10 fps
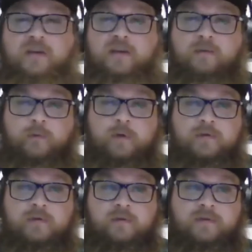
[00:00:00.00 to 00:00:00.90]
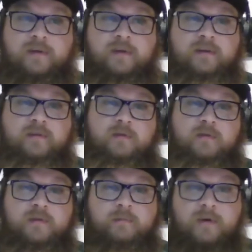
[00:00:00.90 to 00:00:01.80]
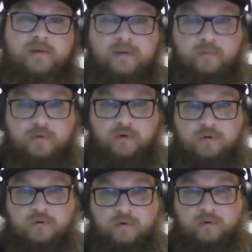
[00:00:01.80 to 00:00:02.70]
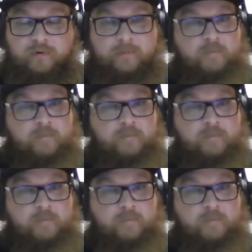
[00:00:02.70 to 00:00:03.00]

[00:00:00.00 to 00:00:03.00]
chest freezer to do some temperature control.